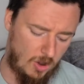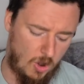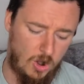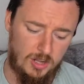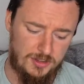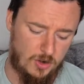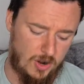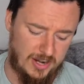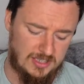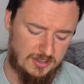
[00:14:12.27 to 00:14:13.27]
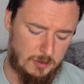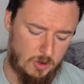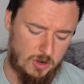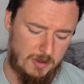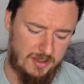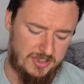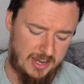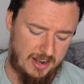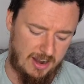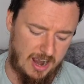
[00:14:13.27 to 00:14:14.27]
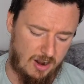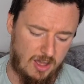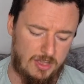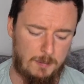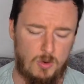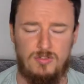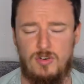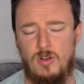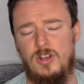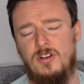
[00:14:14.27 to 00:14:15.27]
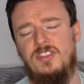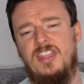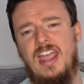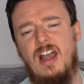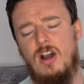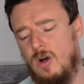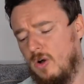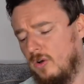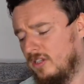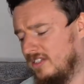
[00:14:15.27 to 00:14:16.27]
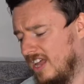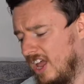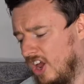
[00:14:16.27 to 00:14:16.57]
all the coins I've spoken about there are on the portfolio. They are a hold.